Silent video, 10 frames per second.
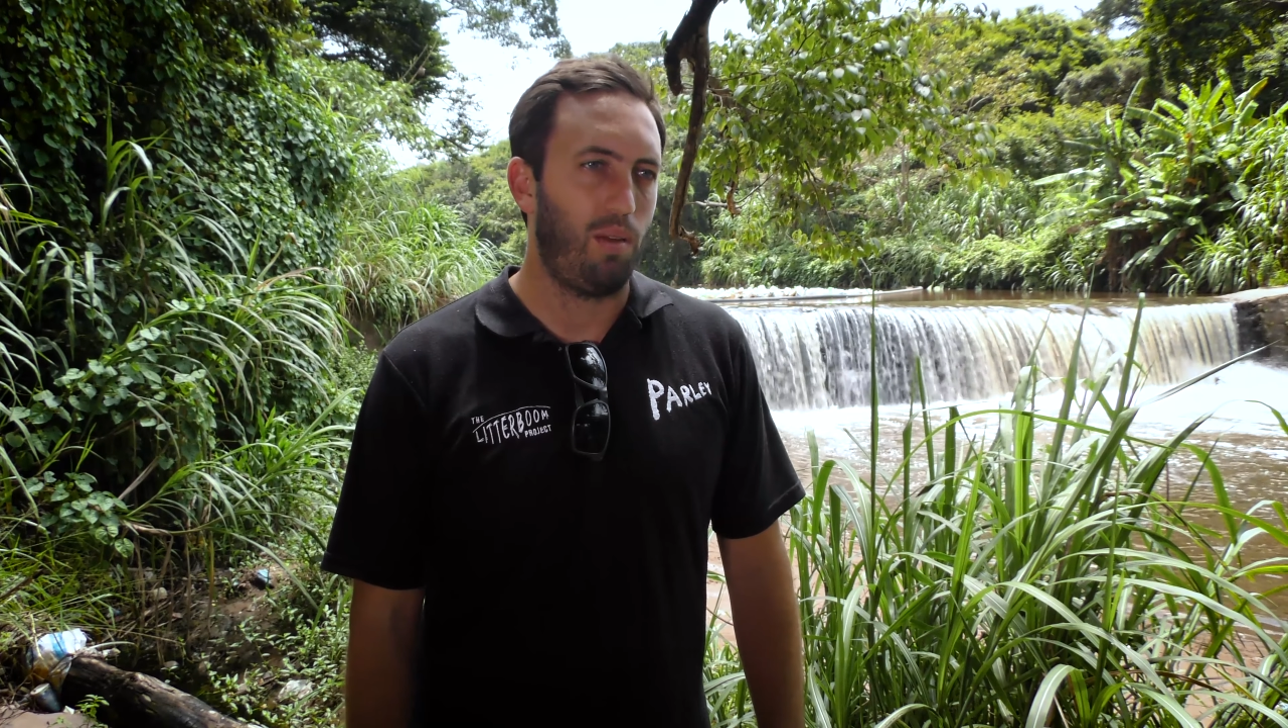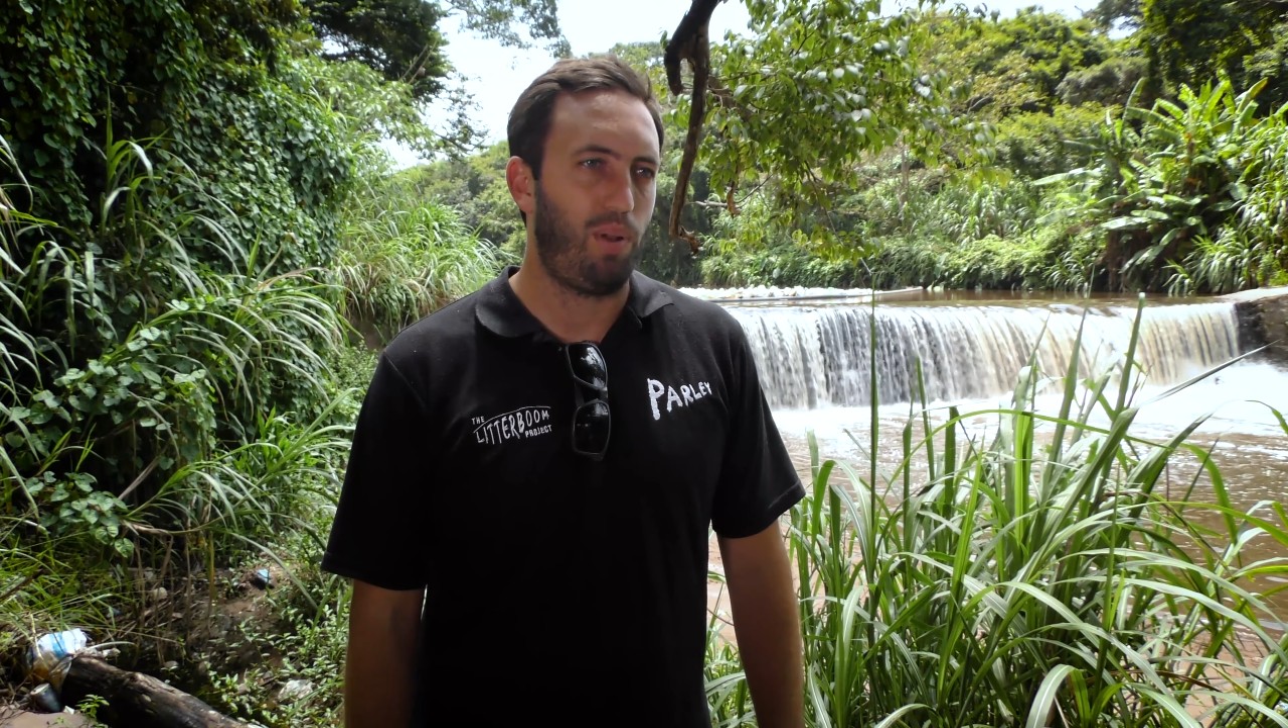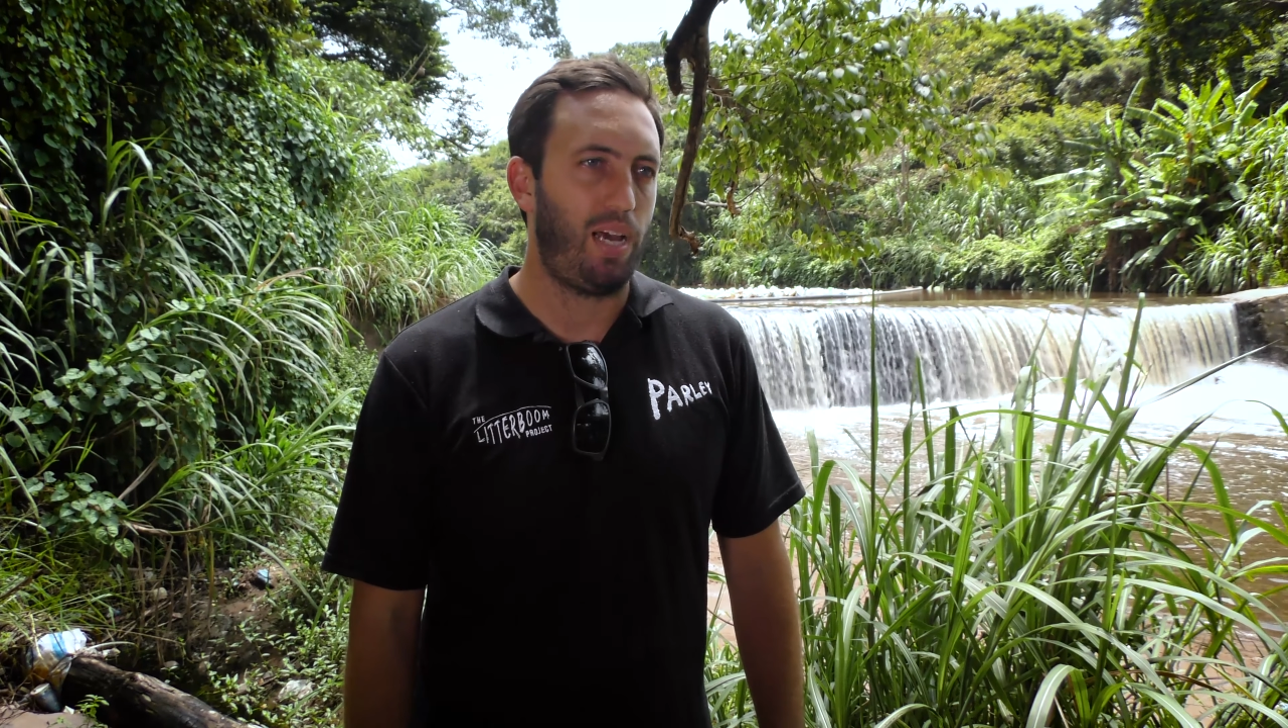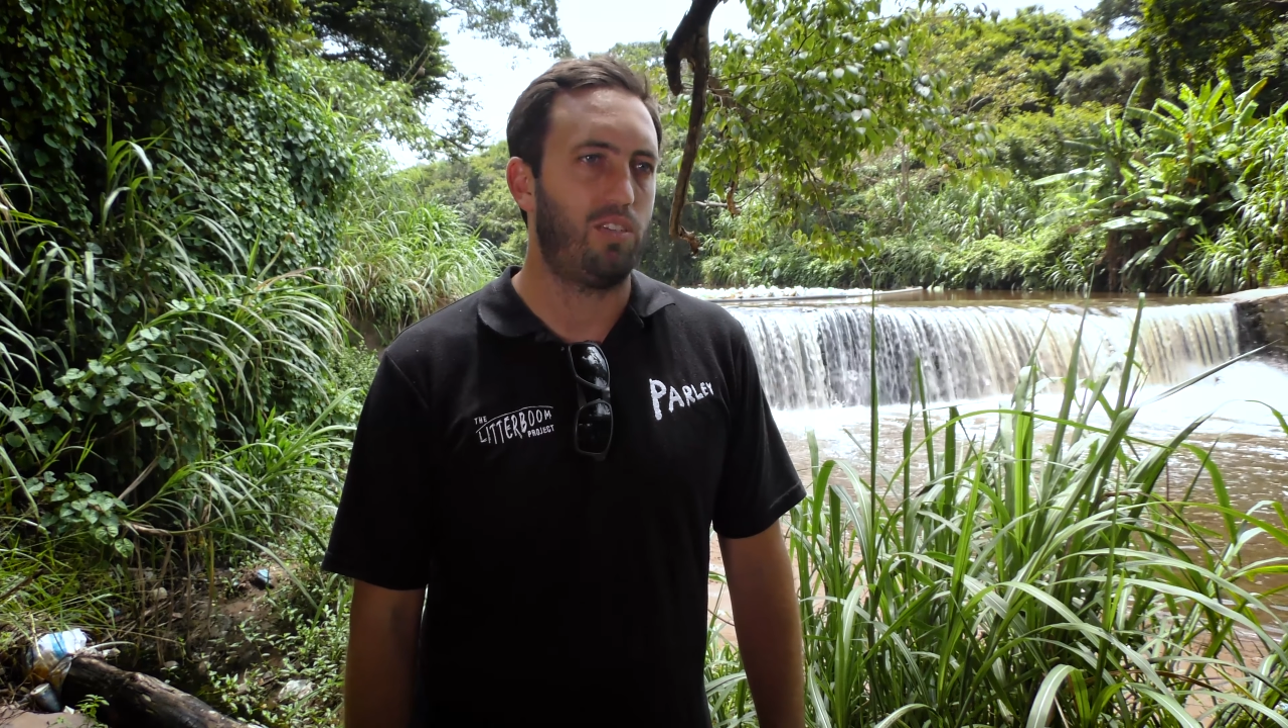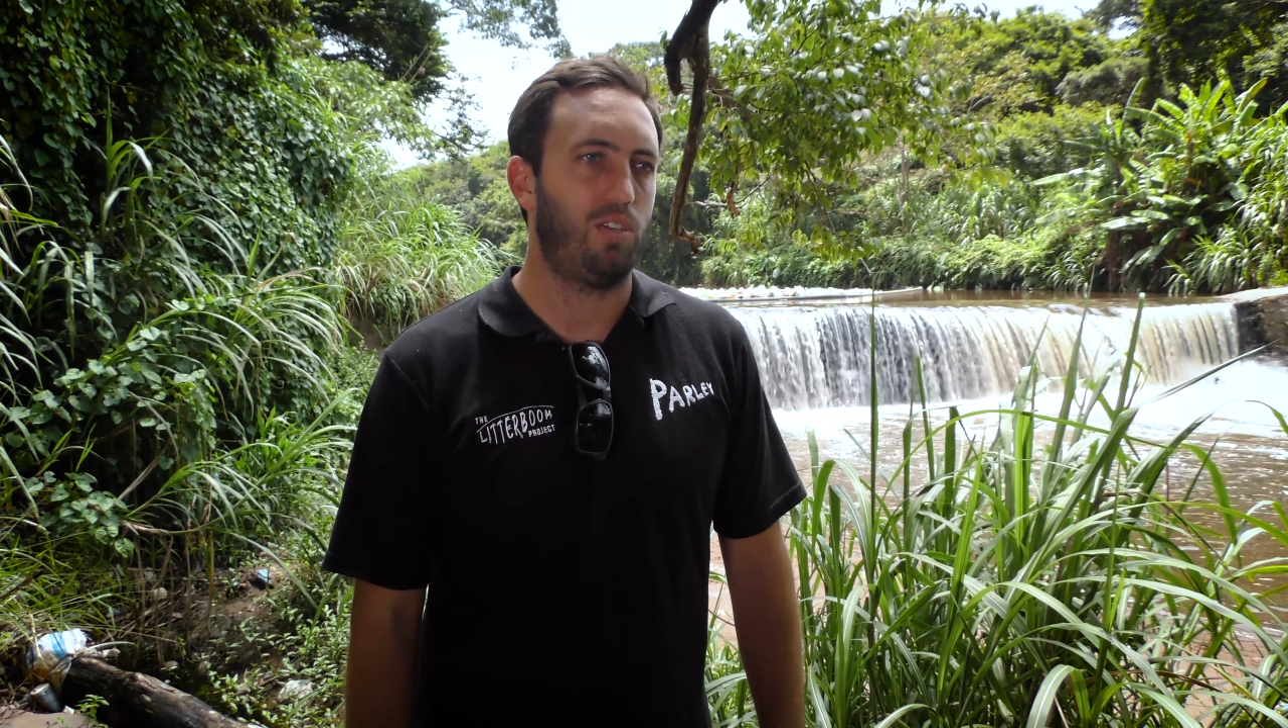in
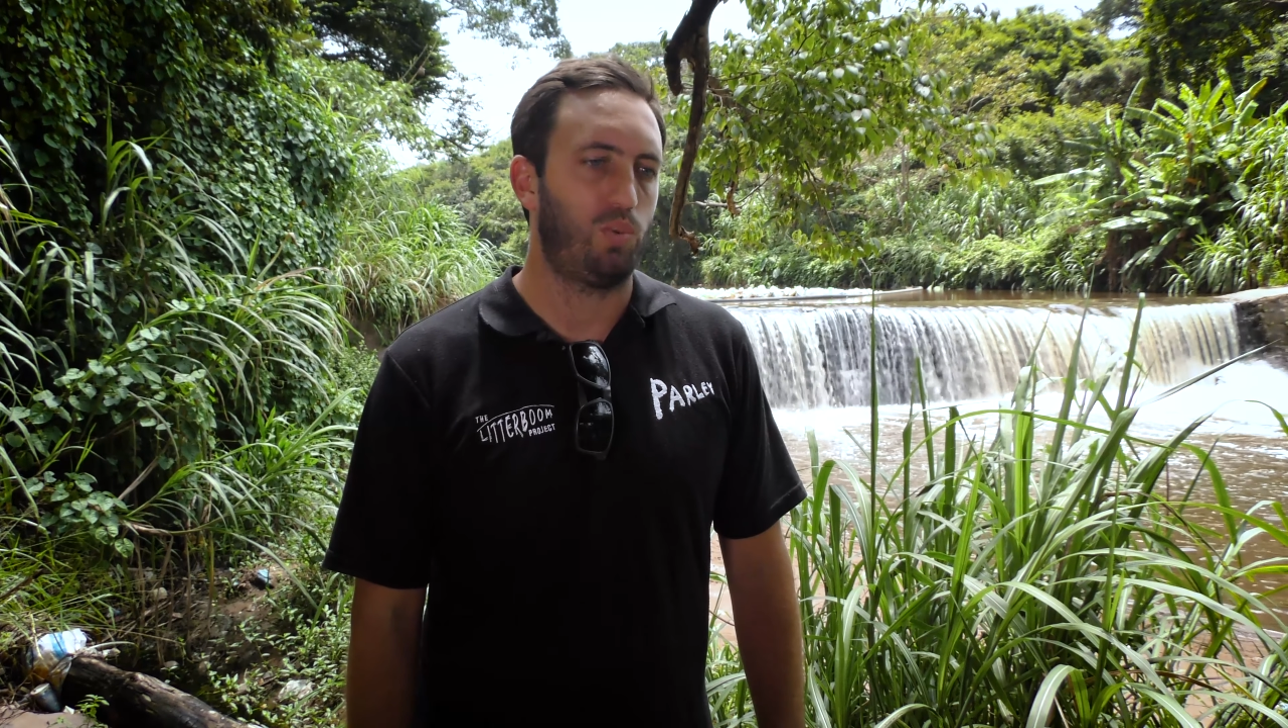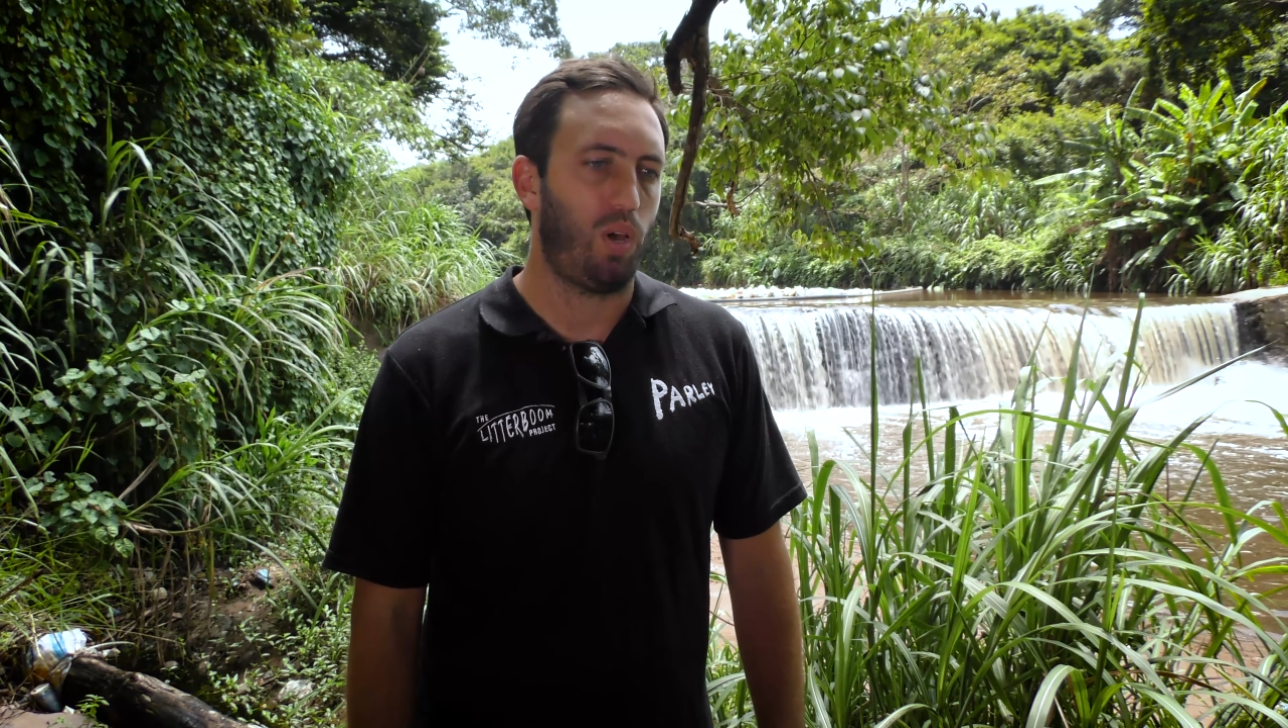places